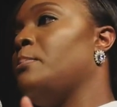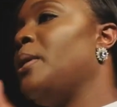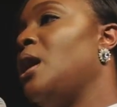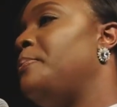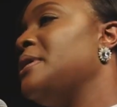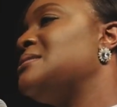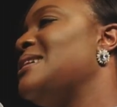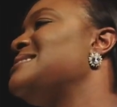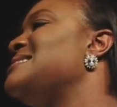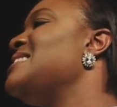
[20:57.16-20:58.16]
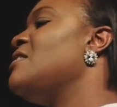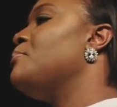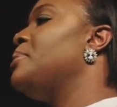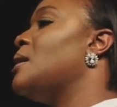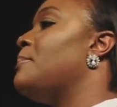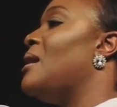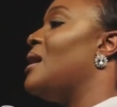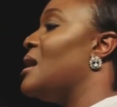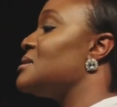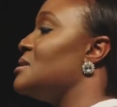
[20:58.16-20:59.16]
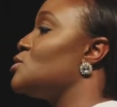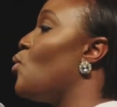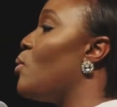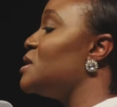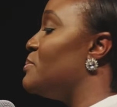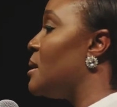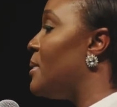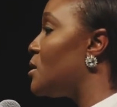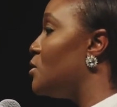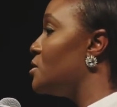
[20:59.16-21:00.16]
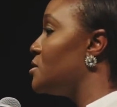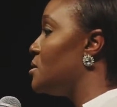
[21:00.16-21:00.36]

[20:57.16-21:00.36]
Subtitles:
Purpose has never been about us. It's always been about God.